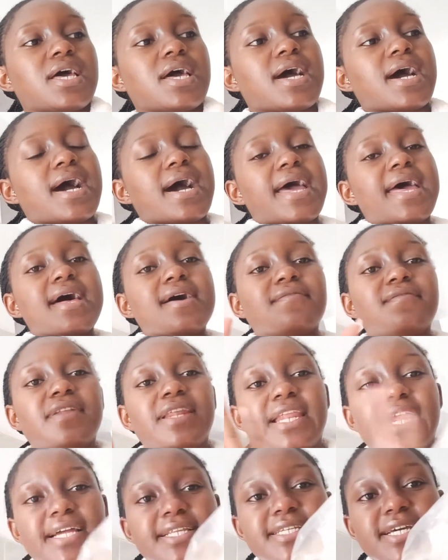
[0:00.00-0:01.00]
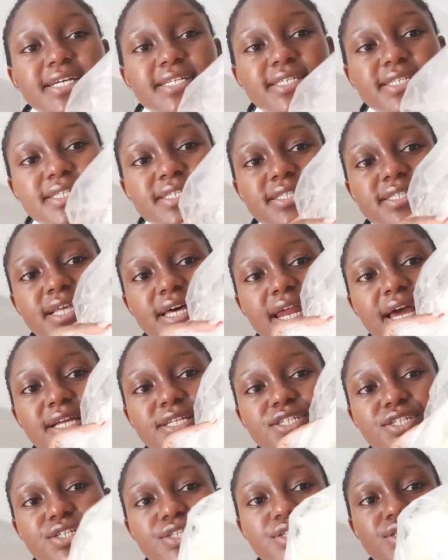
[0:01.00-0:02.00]
I have lettuce that I
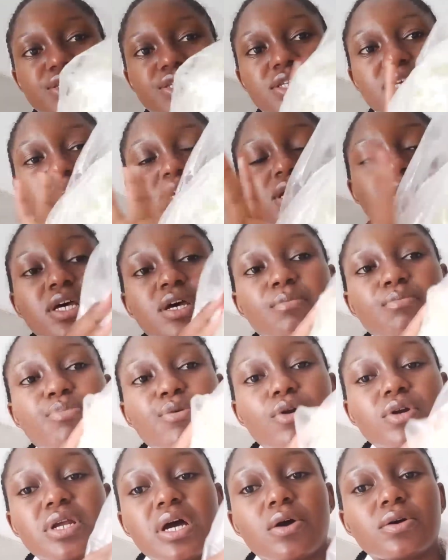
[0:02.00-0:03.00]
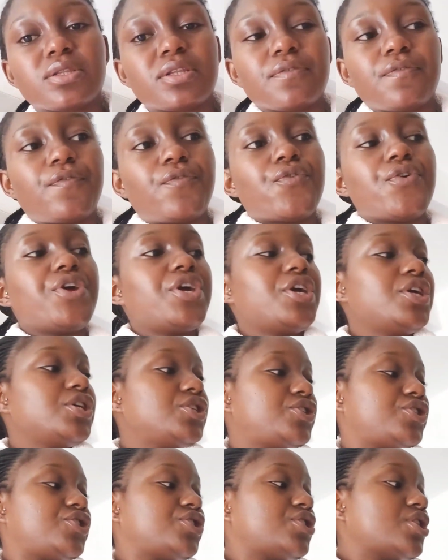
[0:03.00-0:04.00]
just brought out the fridge.
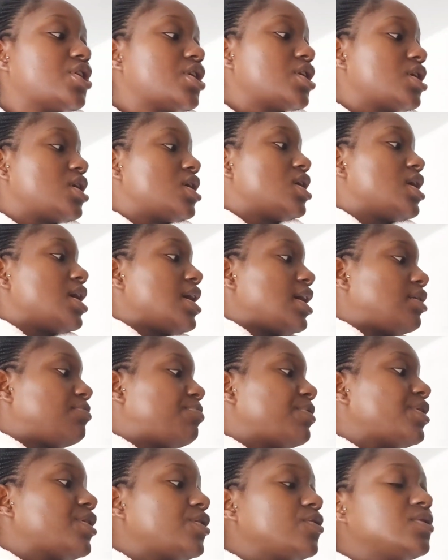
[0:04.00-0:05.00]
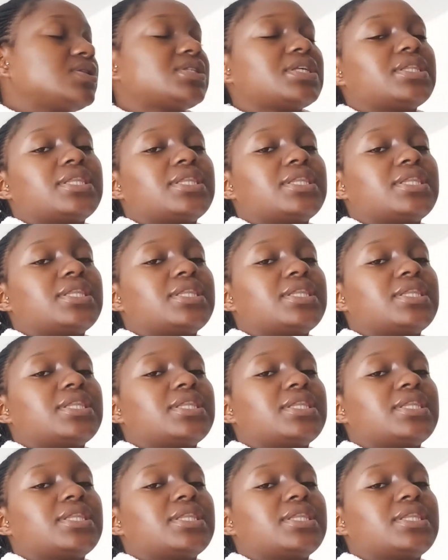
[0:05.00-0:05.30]
I'll be using